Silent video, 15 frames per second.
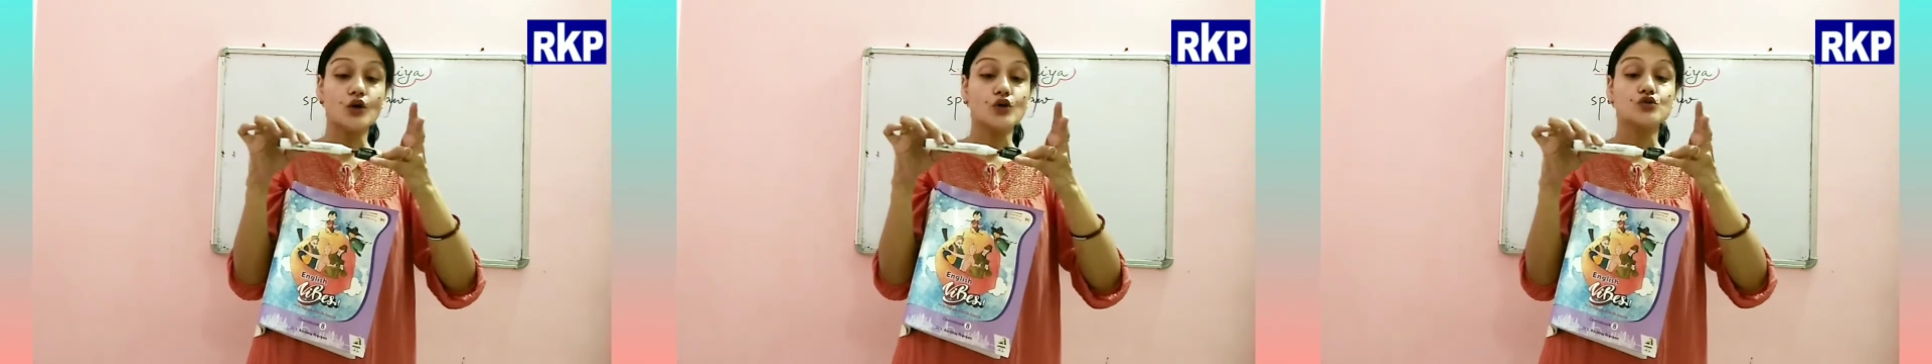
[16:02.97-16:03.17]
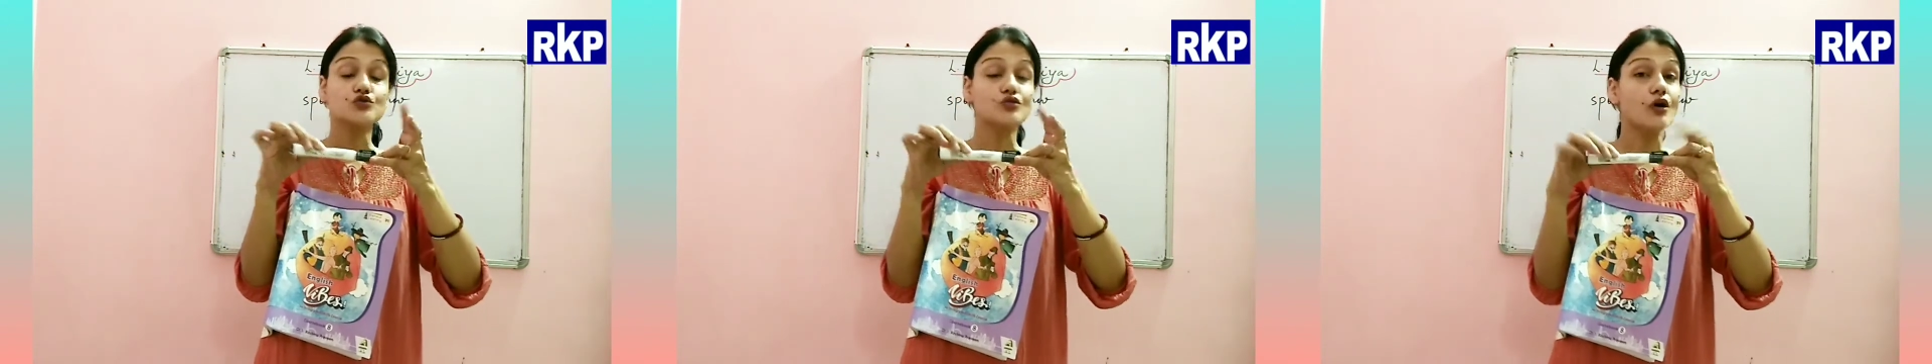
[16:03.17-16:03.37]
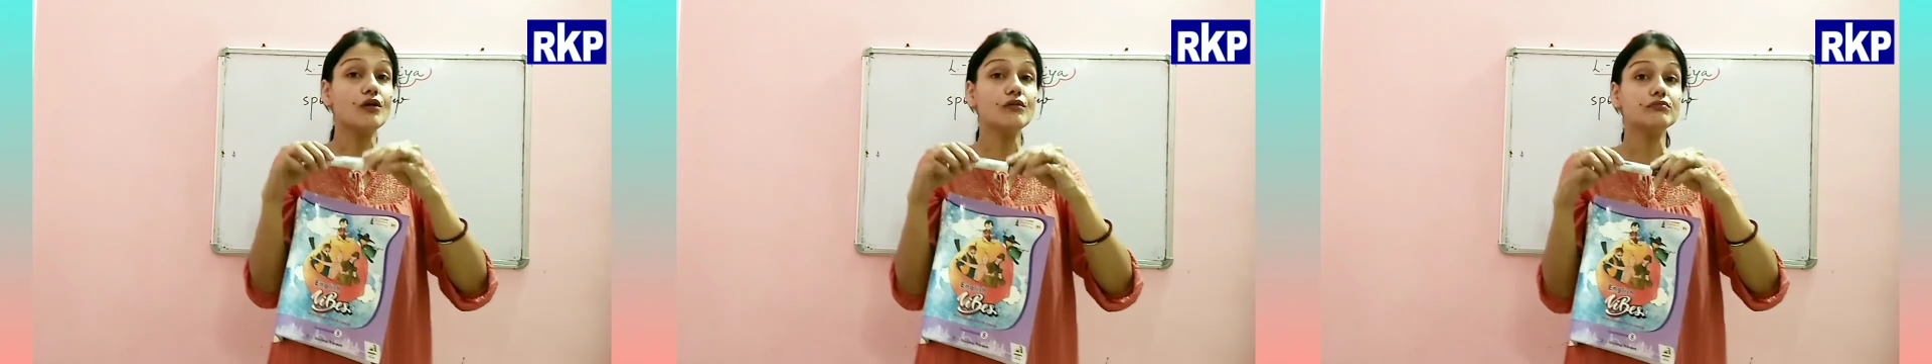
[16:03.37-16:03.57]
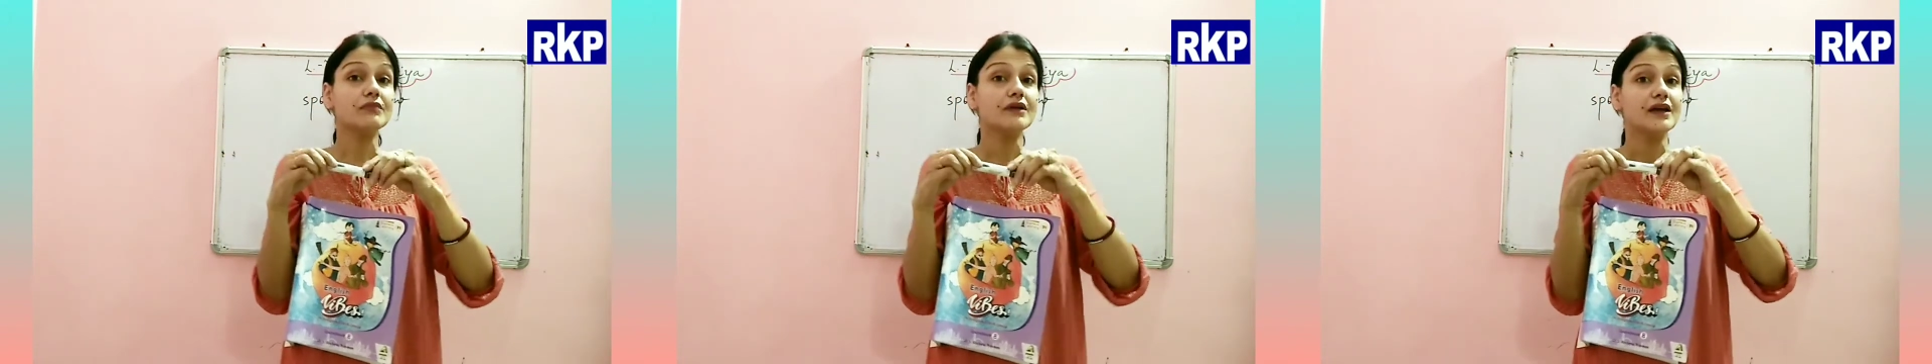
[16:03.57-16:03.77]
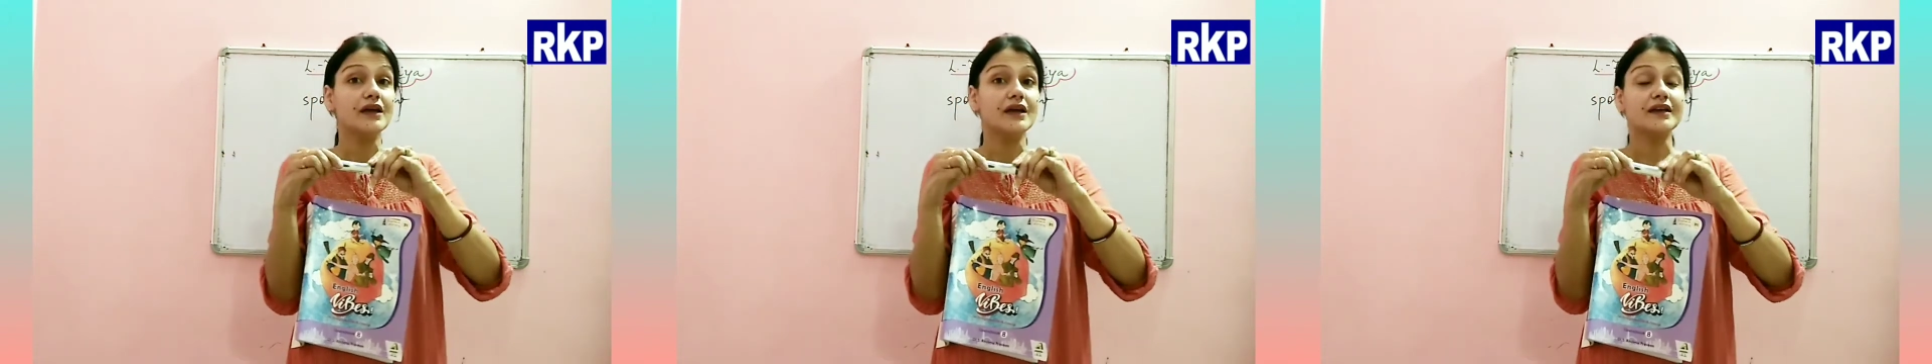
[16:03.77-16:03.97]
So
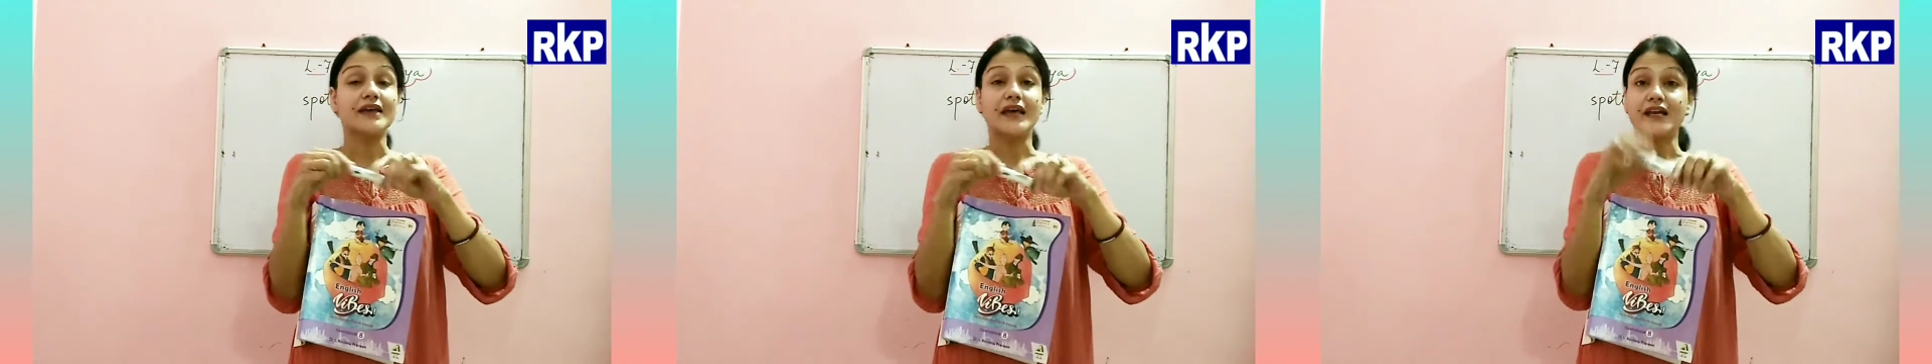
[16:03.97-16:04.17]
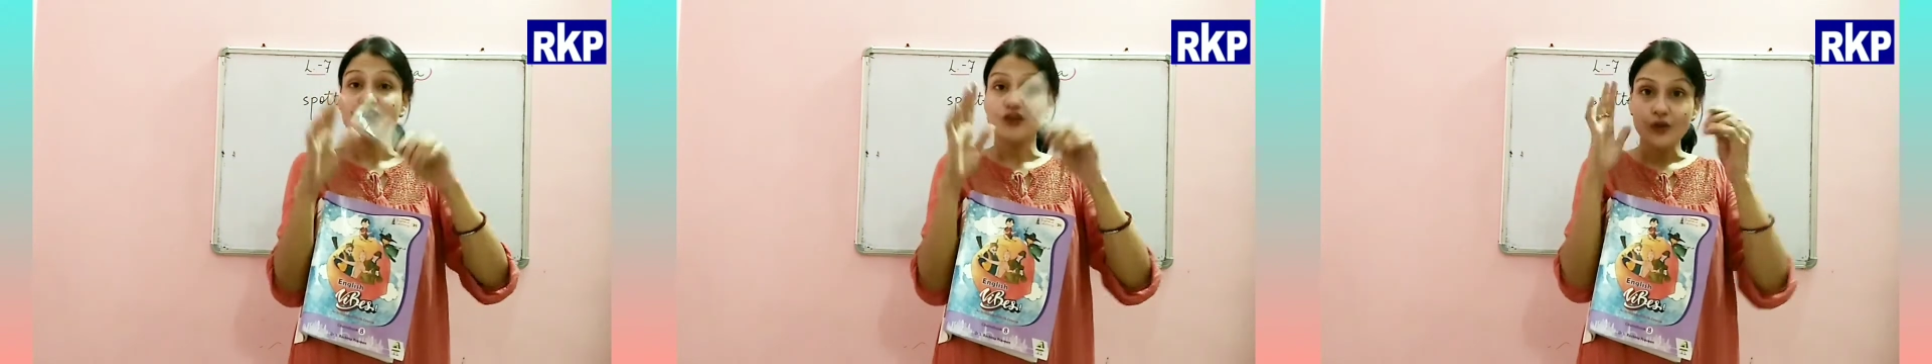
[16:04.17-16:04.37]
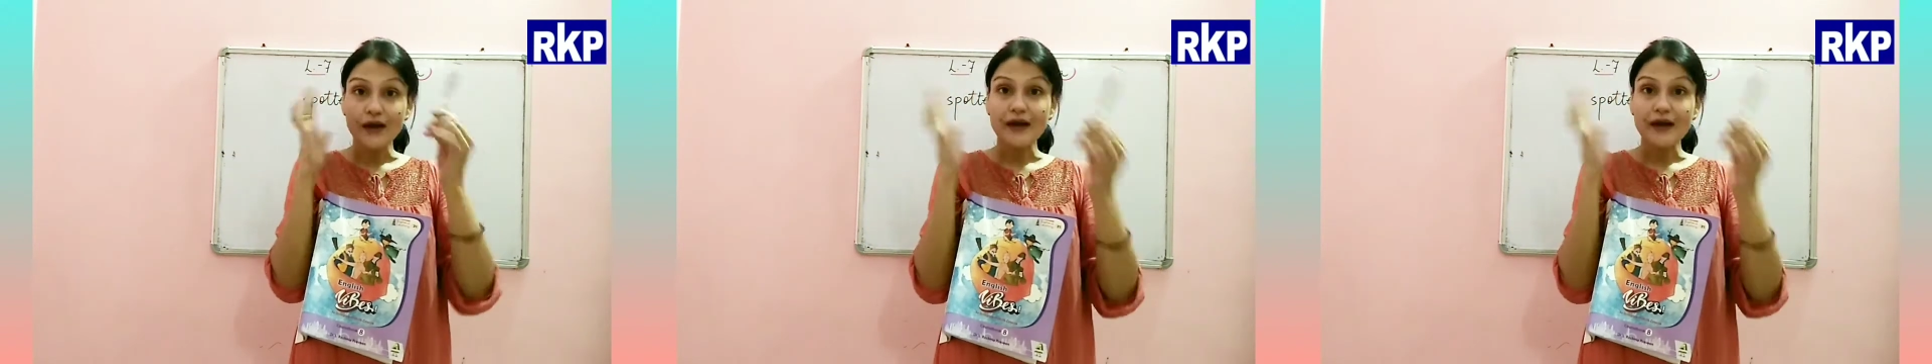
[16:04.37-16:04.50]
can you